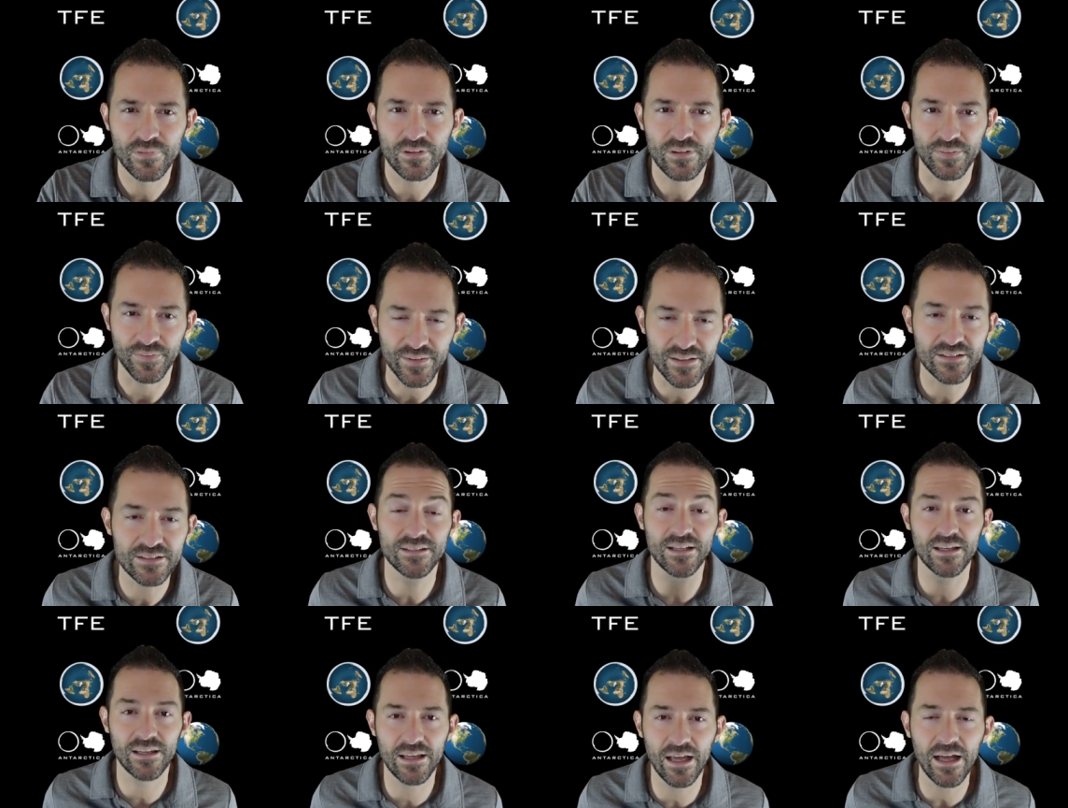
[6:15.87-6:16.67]
This
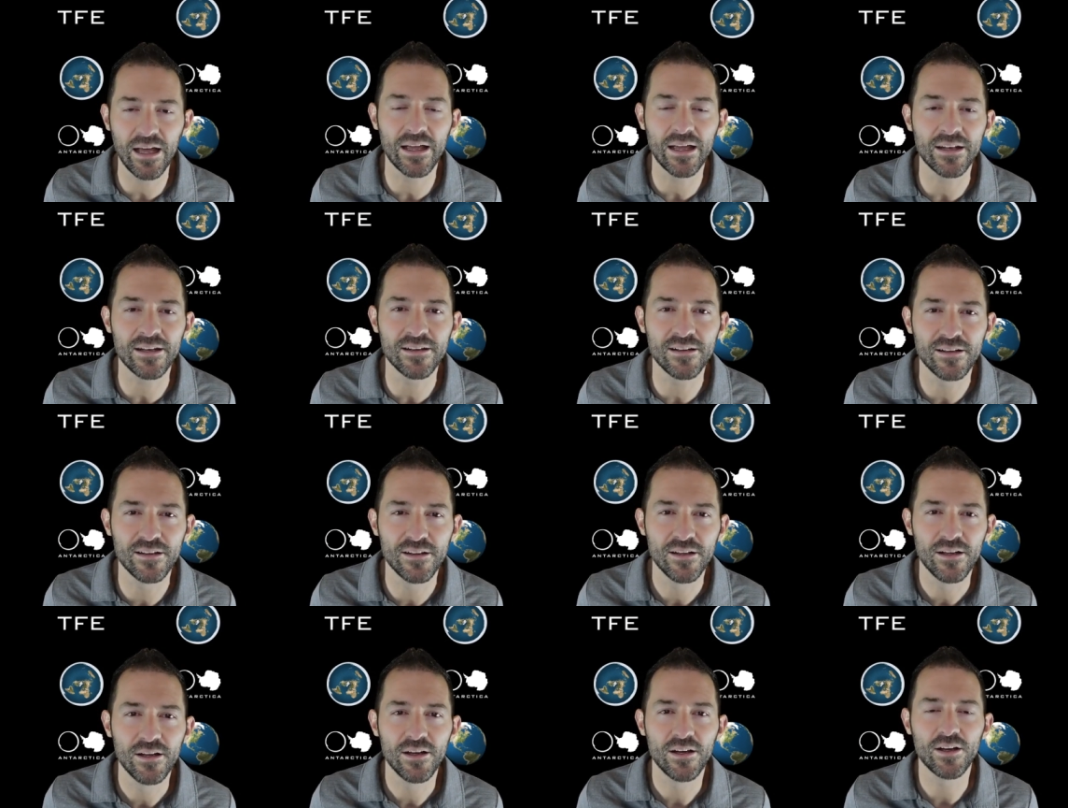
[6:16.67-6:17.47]
again
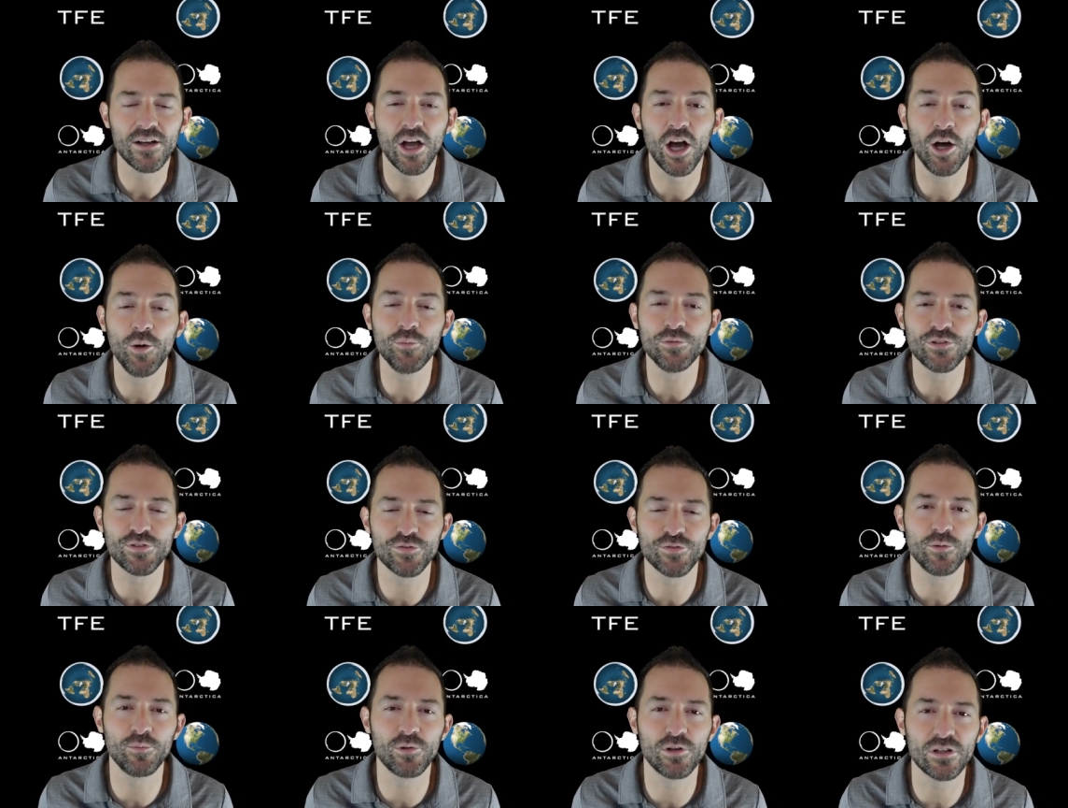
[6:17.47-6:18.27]
comes
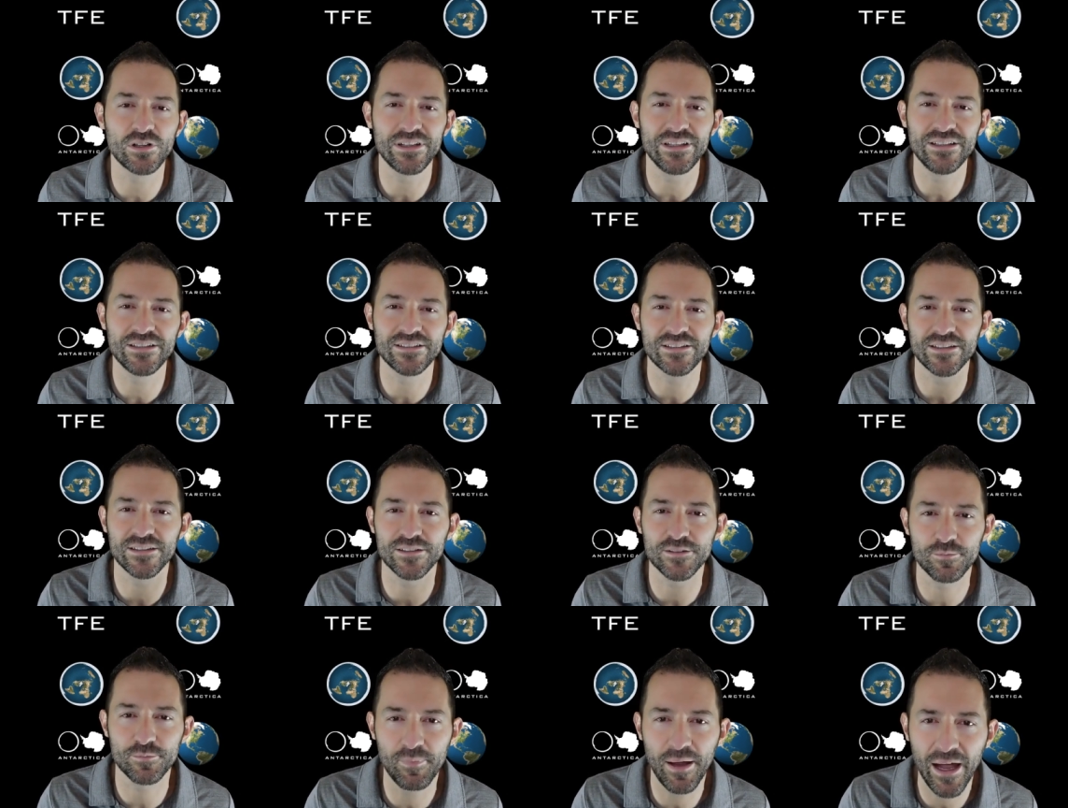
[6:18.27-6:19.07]
from
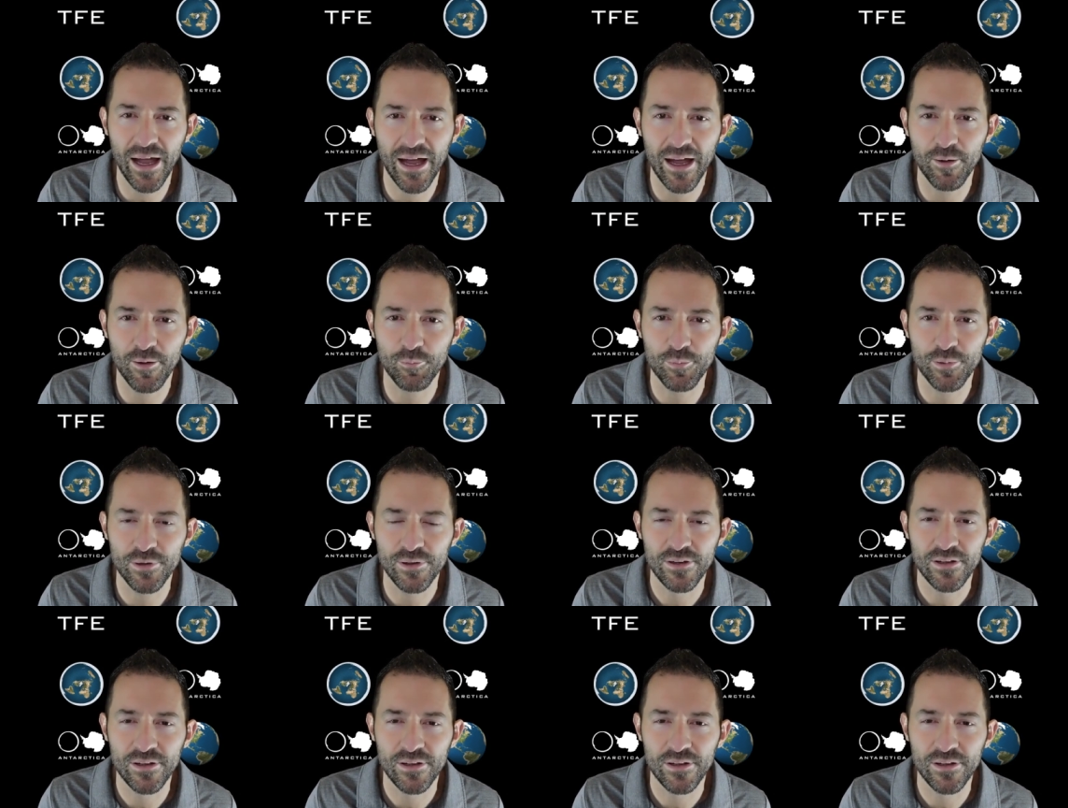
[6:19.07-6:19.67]
Gleason's map